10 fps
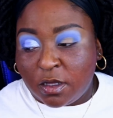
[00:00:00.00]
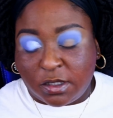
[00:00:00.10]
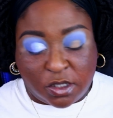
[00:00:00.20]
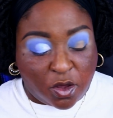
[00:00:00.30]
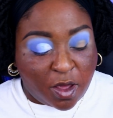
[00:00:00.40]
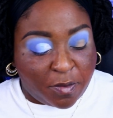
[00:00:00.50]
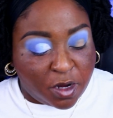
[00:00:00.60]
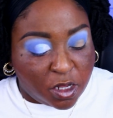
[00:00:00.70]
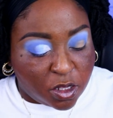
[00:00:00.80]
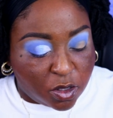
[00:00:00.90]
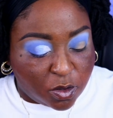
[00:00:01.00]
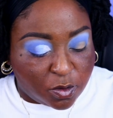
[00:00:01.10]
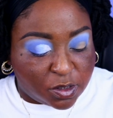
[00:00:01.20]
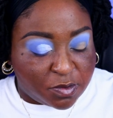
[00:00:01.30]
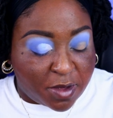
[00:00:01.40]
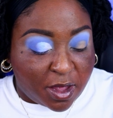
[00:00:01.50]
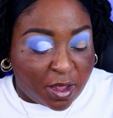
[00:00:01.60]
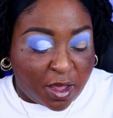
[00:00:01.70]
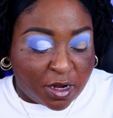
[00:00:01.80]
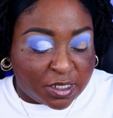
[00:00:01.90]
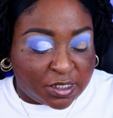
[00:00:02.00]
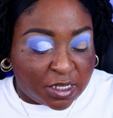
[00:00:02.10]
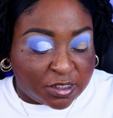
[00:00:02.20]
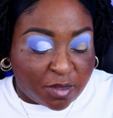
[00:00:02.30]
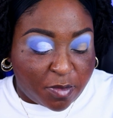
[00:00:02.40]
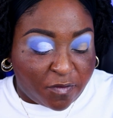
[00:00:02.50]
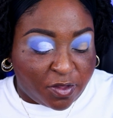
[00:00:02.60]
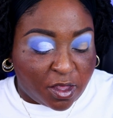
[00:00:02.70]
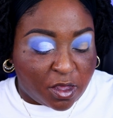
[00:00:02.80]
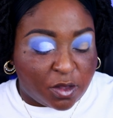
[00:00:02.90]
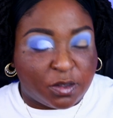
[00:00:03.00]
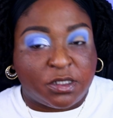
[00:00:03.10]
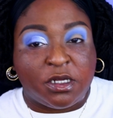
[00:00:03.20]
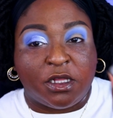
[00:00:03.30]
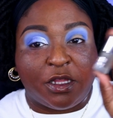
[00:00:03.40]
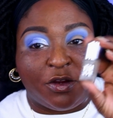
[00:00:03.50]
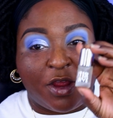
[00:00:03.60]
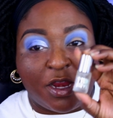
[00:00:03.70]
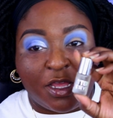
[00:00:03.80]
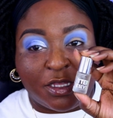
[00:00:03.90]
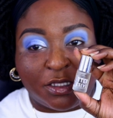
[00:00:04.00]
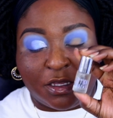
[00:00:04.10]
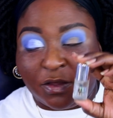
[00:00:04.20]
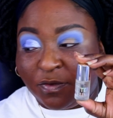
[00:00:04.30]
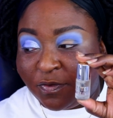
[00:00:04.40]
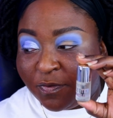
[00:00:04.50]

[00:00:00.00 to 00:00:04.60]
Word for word: So I'm going to use my Anastasia Beverly Hills glitter adhesive.